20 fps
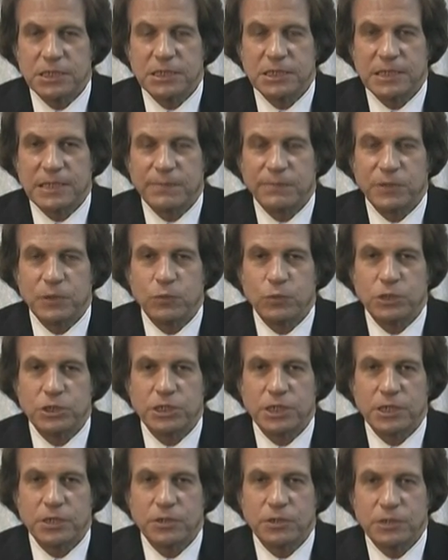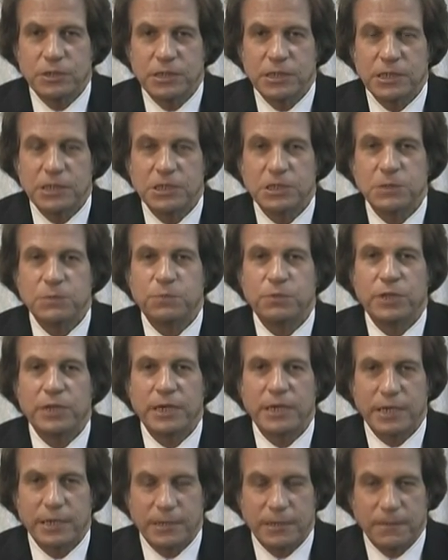something which I couldn't
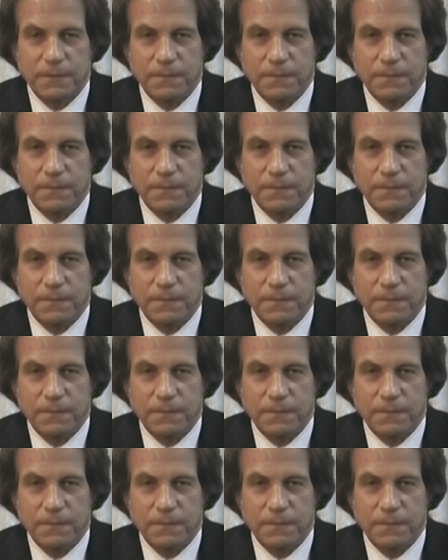explain.